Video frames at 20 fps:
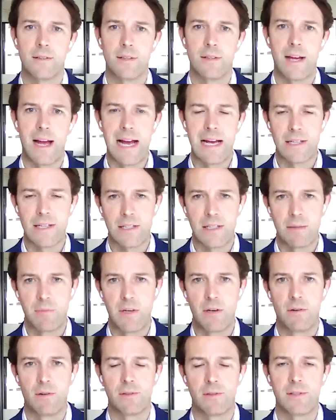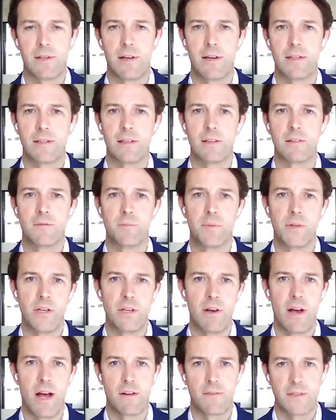so there has to be an alternative, but
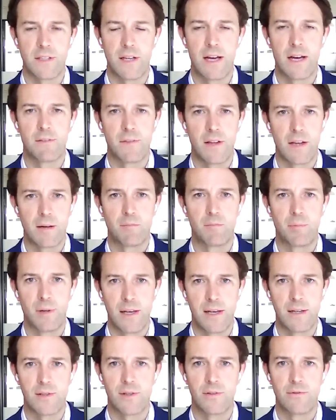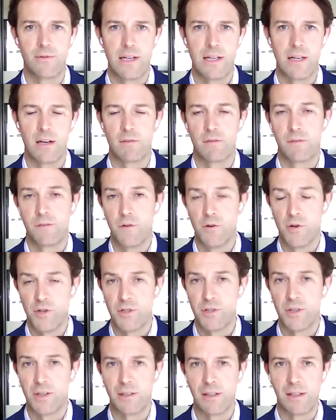you have to have that in place already.
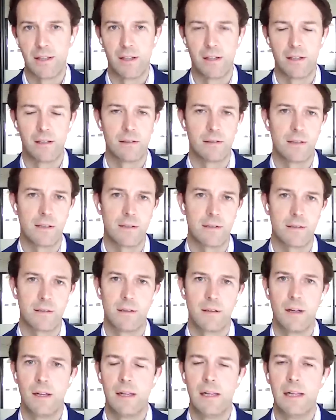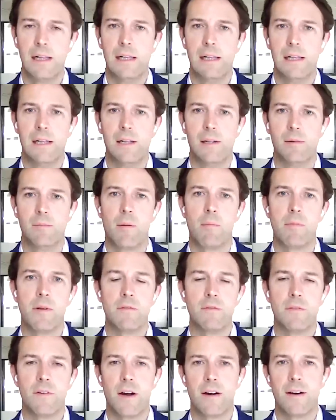Unfortunately, I know that's
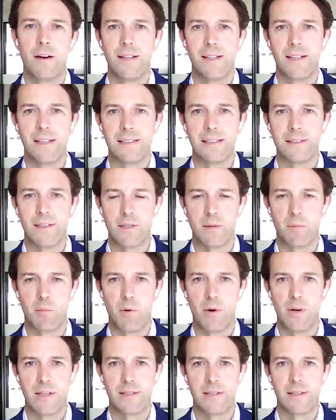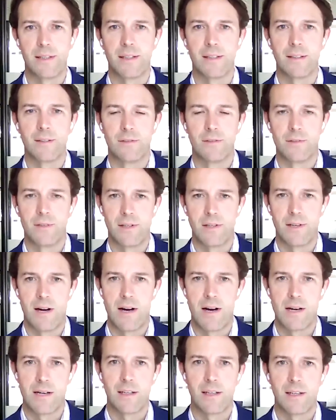probably very disappointing or
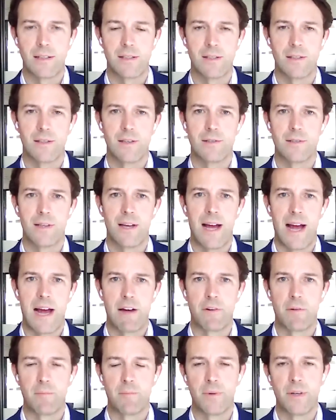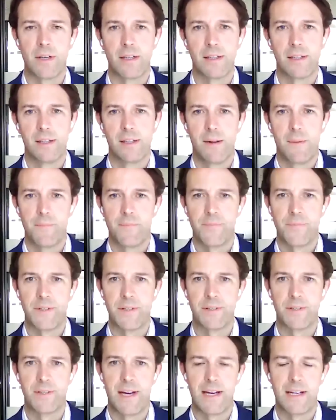disheartening to those that haven't, but
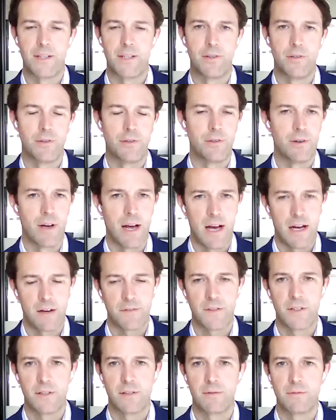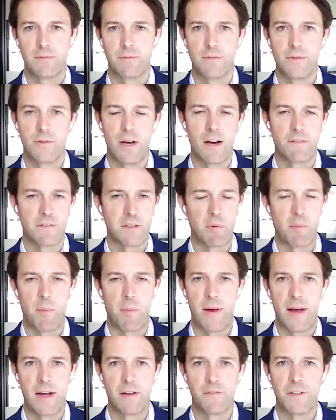that you have to
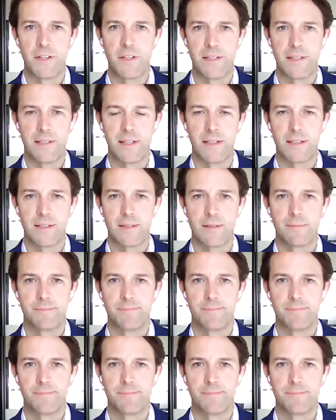prepare for these things.